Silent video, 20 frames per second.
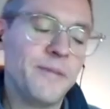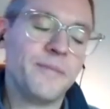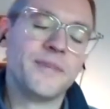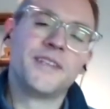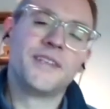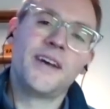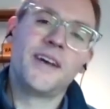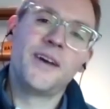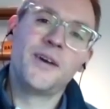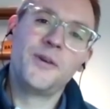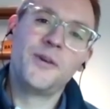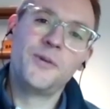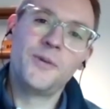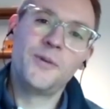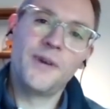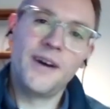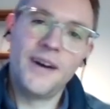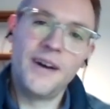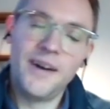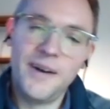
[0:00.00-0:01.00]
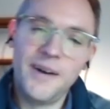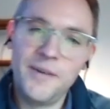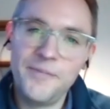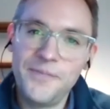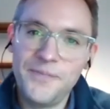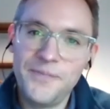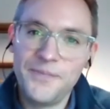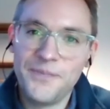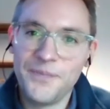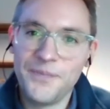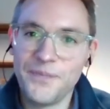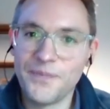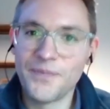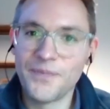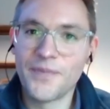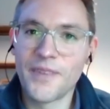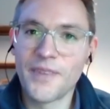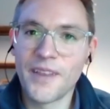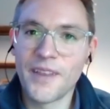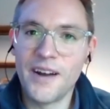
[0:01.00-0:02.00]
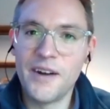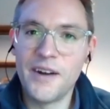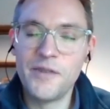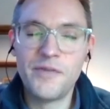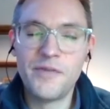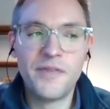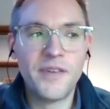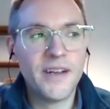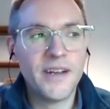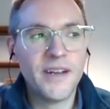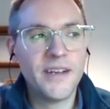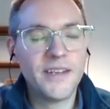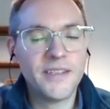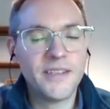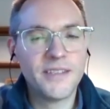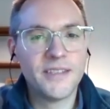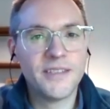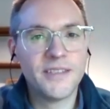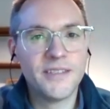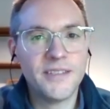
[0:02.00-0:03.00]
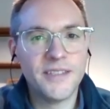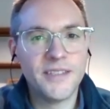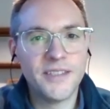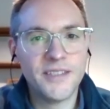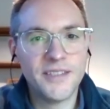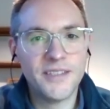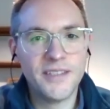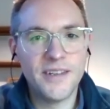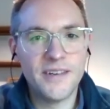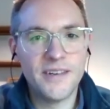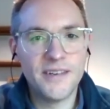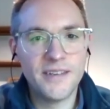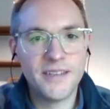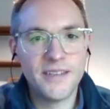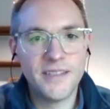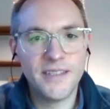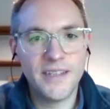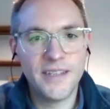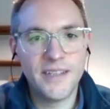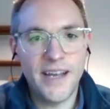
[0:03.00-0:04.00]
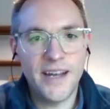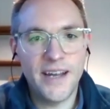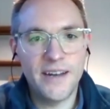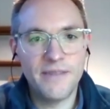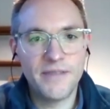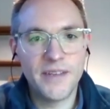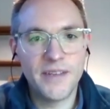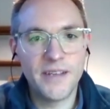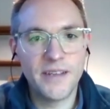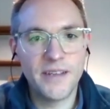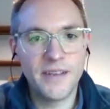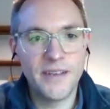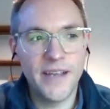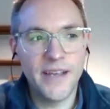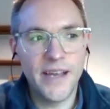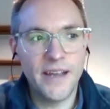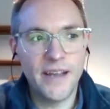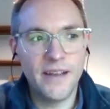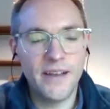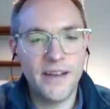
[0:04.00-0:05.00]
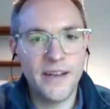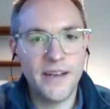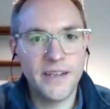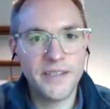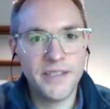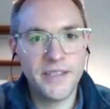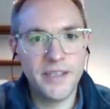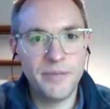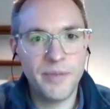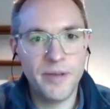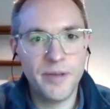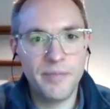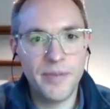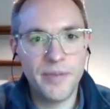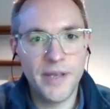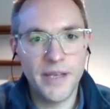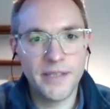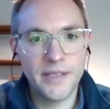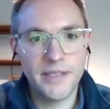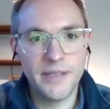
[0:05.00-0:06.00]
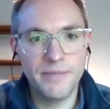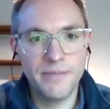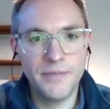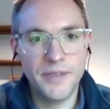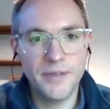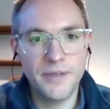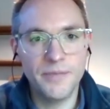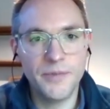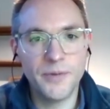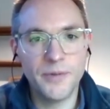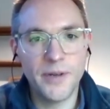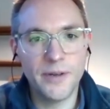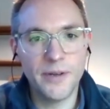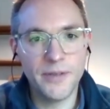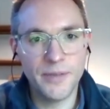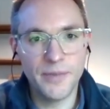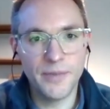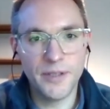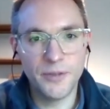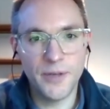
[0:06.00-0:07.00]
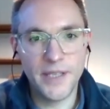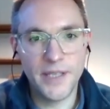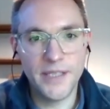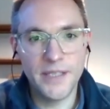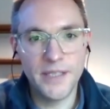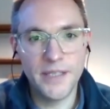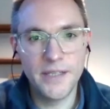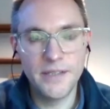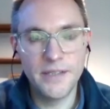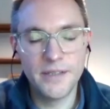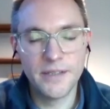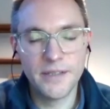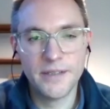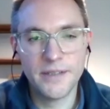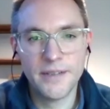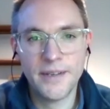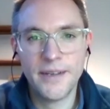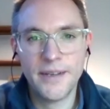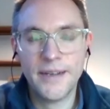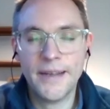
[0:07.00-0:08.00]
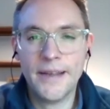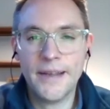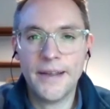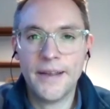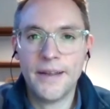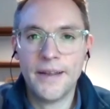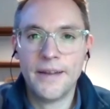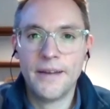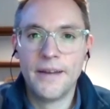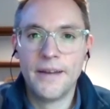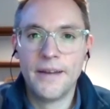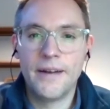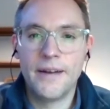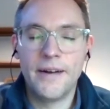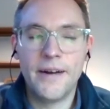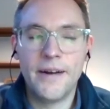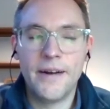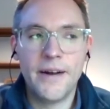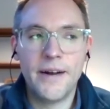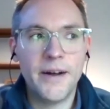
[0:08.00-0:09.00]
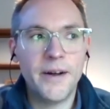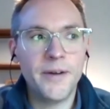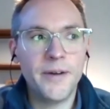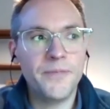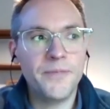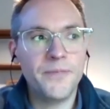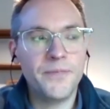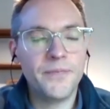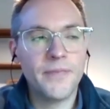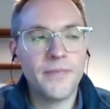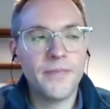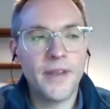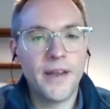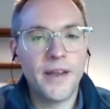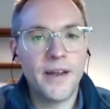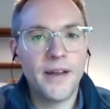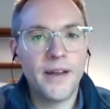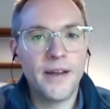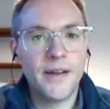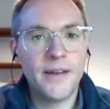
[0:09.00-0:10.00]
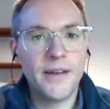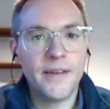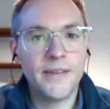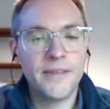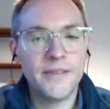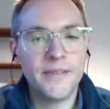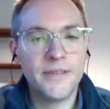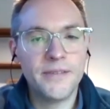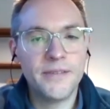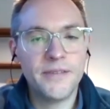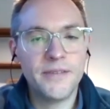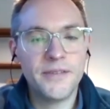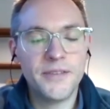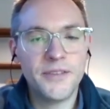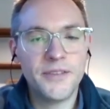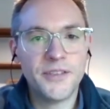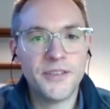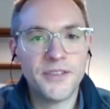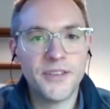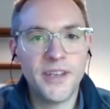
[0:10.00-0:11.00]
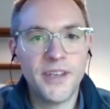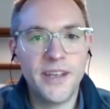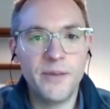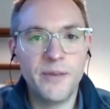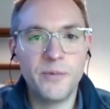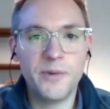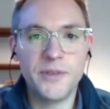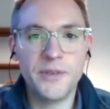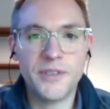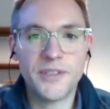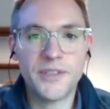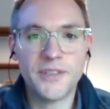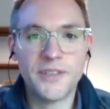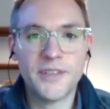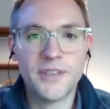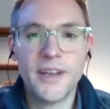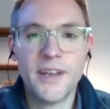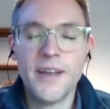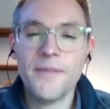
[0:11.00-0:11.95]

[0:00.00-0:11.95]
so um, I first started having uh, CPPS symptoms when I was in my 20s. Um, and it was